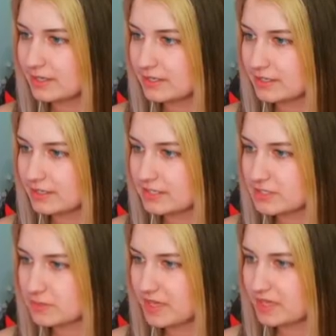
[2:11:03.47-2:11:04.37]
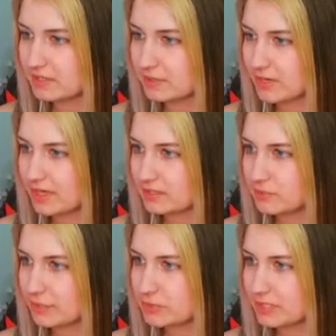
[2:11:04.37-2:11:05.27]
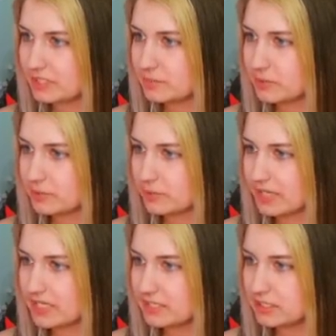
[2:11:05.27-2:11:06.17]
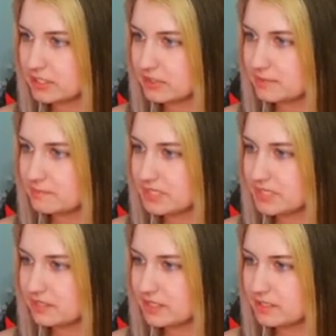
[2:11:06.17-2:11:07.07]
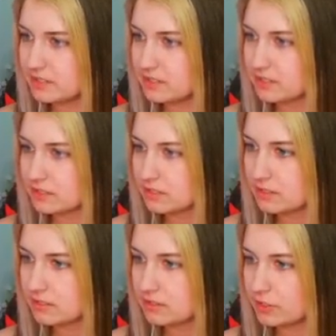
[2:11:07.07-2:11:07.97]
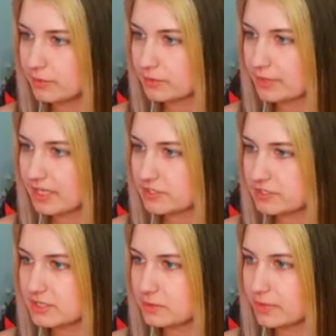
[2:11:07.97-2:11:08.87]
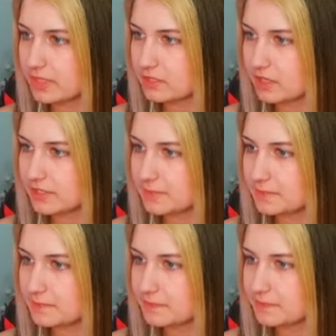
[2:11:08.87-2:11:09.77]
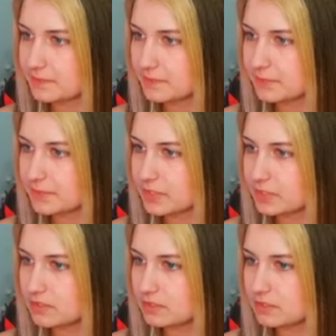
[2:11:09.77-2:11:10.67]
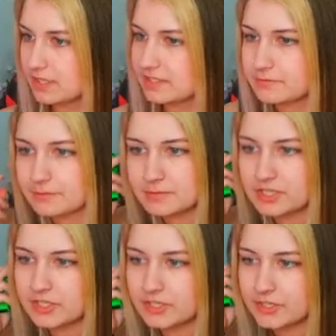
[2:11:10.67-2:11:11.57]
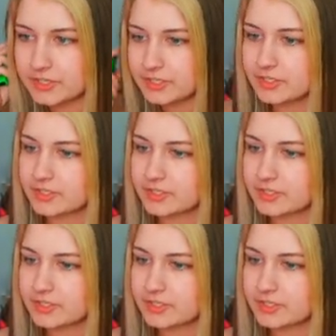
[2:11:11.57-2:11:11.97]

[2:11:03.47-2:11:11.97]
This way. Okay. Wait, do I need to put it right in here immediately? No. Okay, I just keep going. Got it. And then from here...